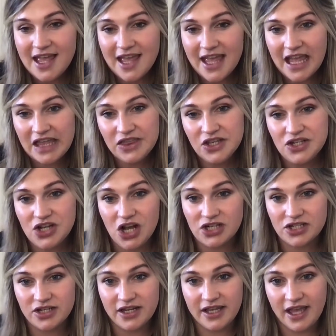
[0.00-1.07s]
In the
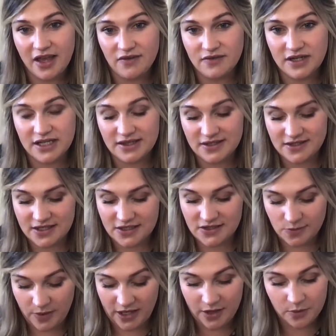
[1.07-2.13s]
Doctrine and Covenants
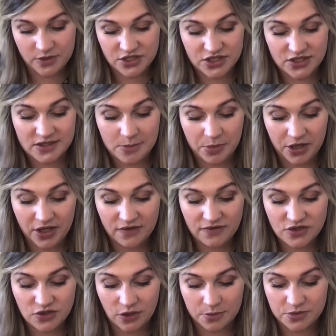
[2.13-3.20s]
this week, which is the book of
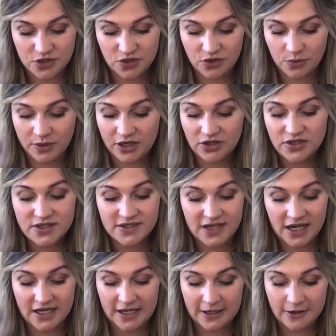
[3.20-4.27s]
scripture that we are
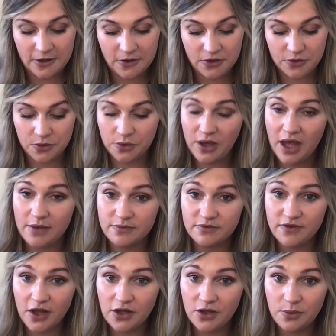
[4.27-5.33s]
studying through Come
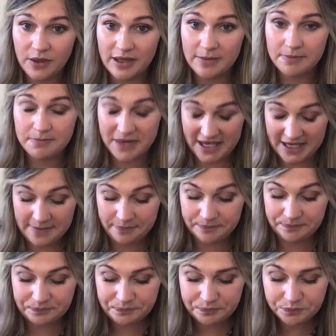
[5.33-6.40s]
Follow Me,
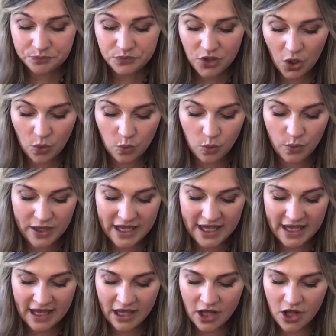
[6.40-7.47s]

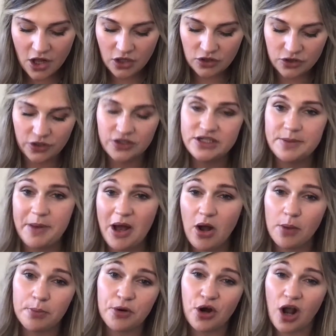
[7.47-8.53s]
we learned
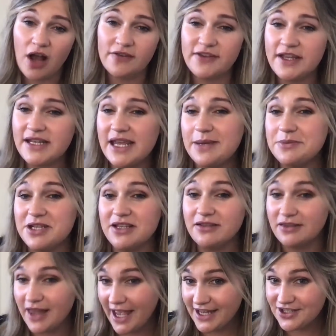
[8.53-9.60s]
about a prophet named
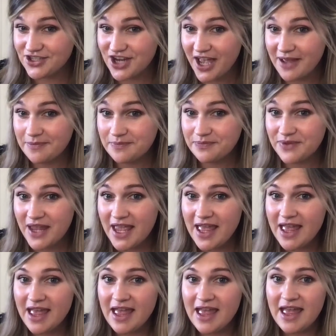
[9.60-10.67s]
Elijah.
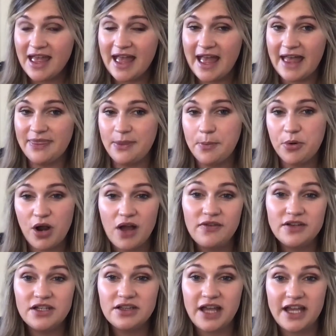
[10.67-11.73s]
And the
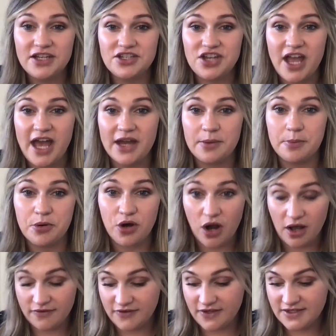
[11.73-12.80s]
prophet Elijah had a
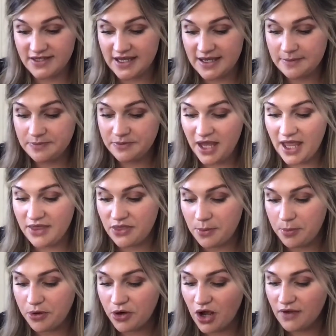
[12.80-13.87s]
prophecy. And the
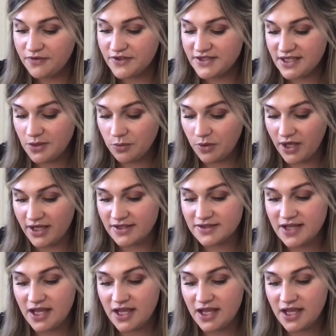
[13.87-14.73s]
prophecy was